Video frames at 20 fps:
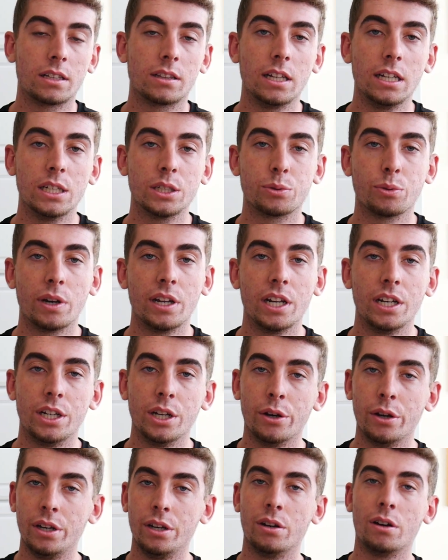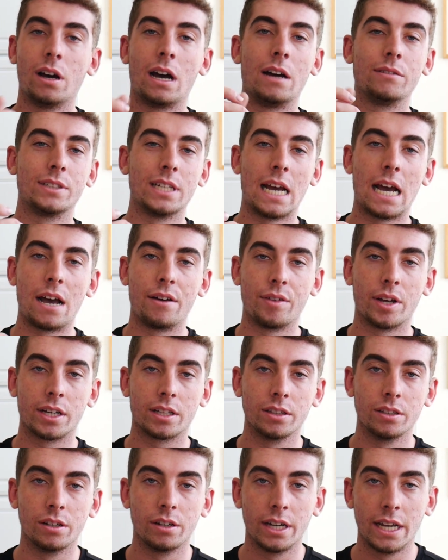cleanest way to do it, you don't have to have a
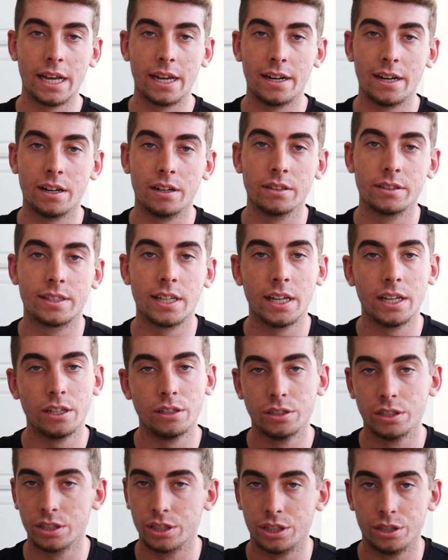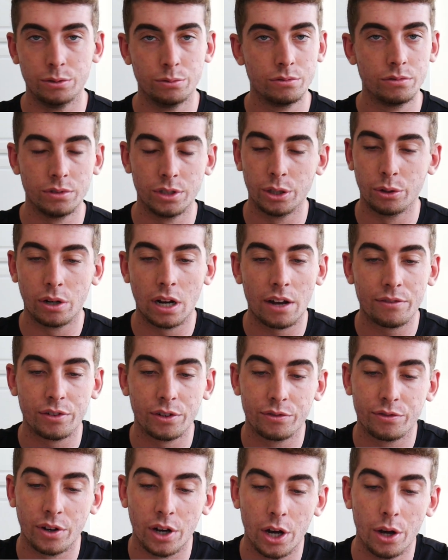little handheld thing, you just do it off
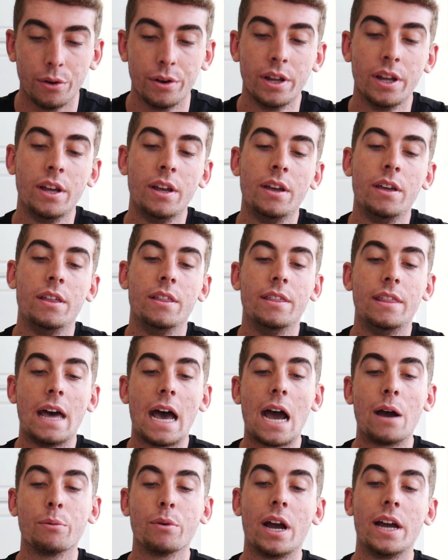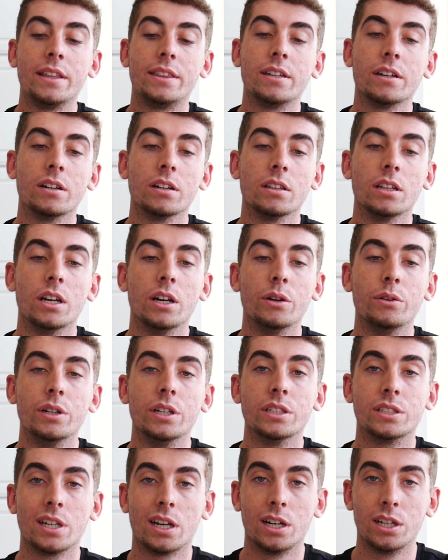your phone. That right there alone
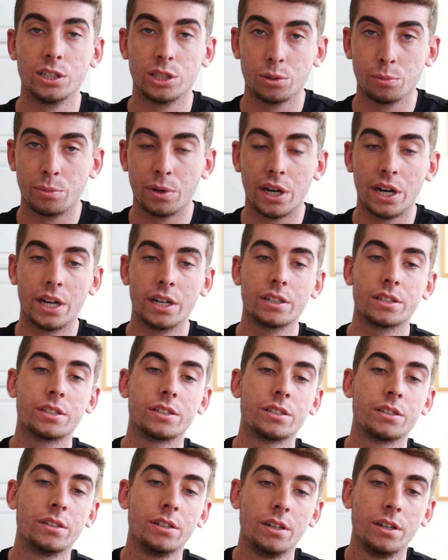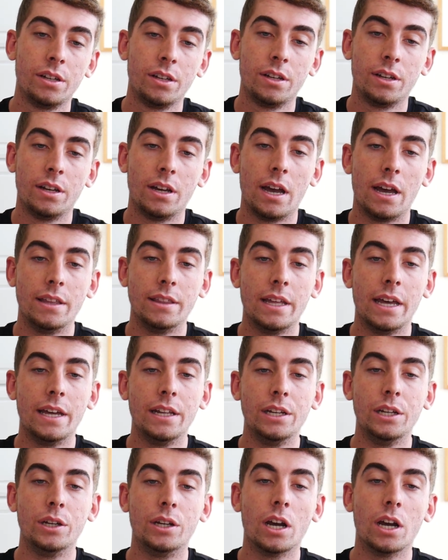is $100. And then you